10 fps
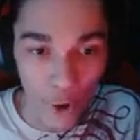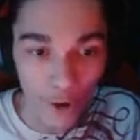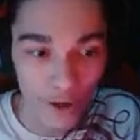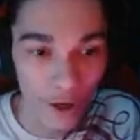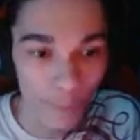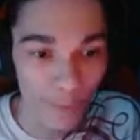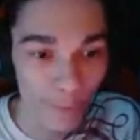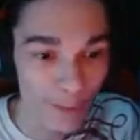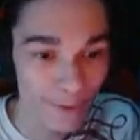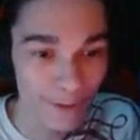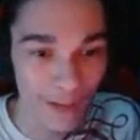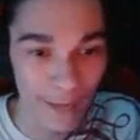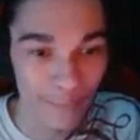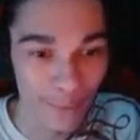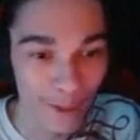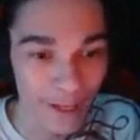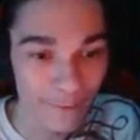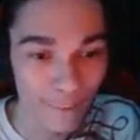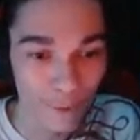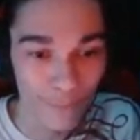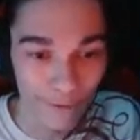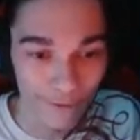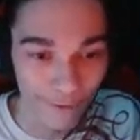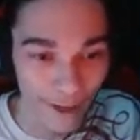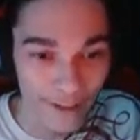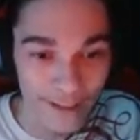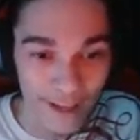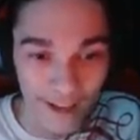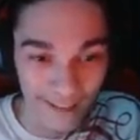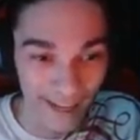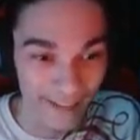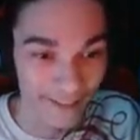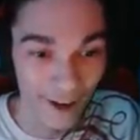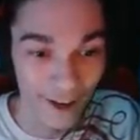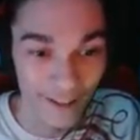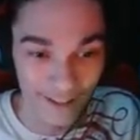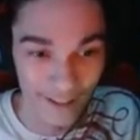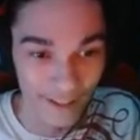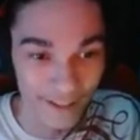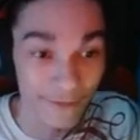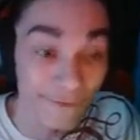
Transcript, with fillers: a couple people that I played with my friends that does this.